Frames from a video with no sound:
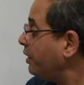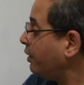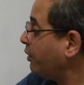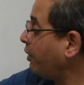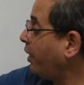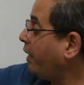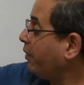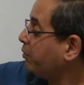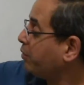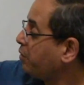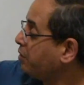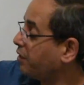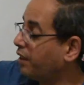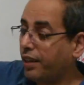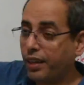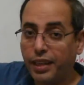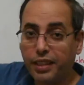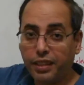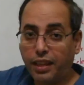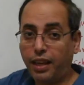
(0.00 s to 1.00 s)
You have to
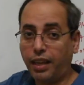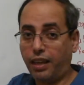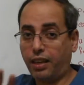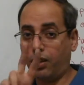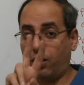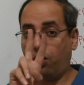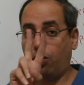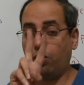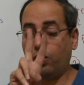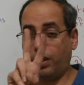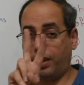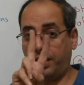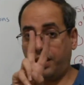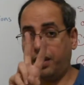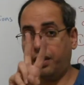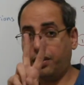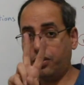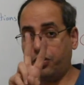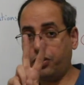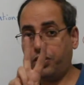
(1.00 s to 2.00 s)
select
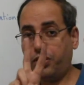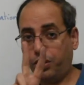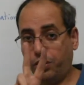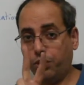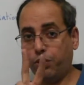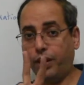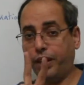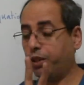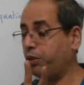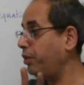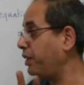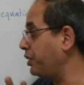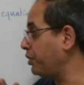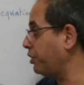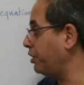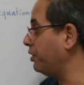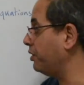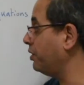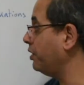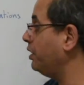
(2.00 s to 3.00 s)
only two
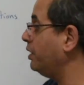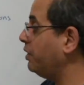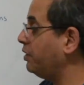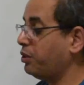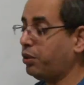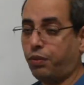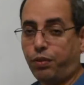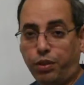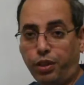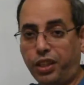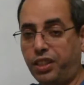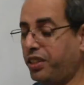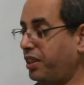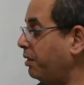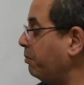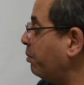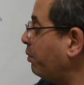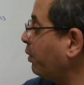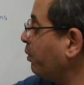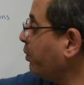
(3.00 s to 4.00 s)
equations. So for
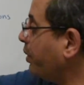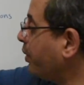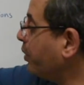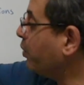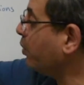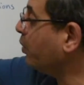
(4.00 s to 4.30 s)
example, we are